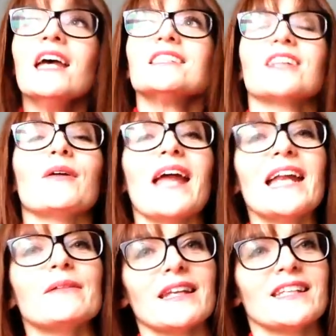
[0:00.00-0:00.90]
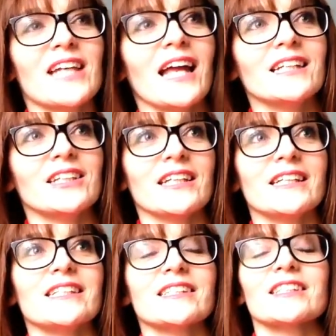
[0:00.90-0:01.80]
So anyway, the challenge
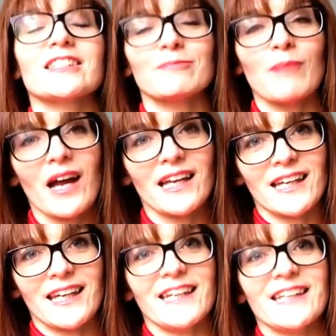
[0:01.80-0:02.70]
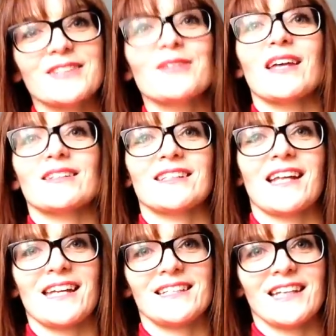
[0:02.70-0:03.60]
is Smyly
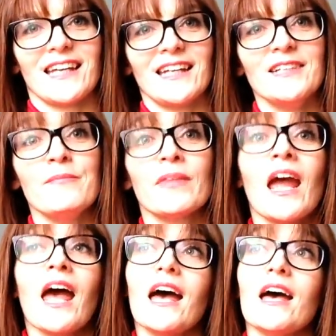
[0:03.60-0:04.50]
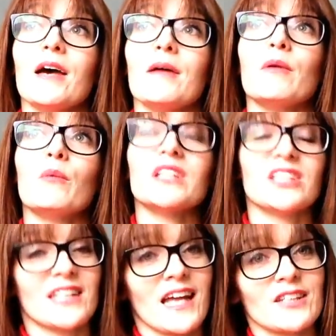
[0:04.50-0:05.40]
2018, um, which
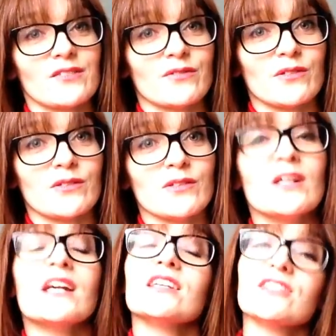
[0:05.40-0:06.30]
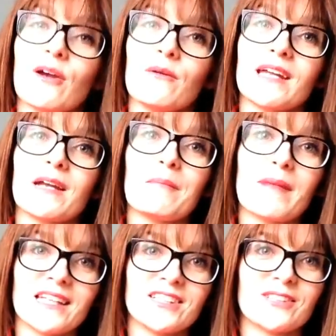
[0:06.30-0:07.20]
stands for Sewing
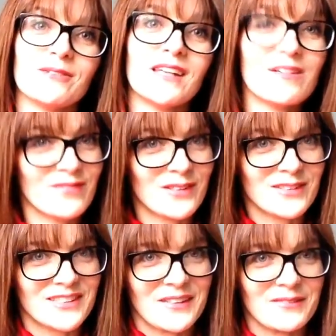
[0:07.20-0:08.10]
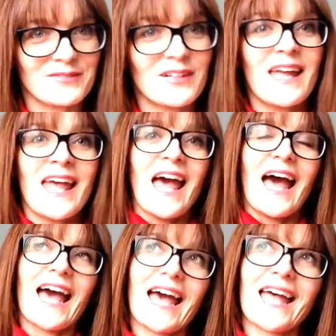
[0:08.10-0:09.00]
Makes You Love Yourself.
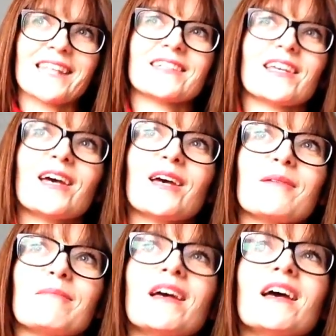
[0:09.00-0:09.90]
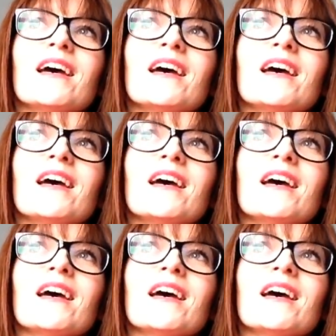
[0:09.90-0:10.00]
And um,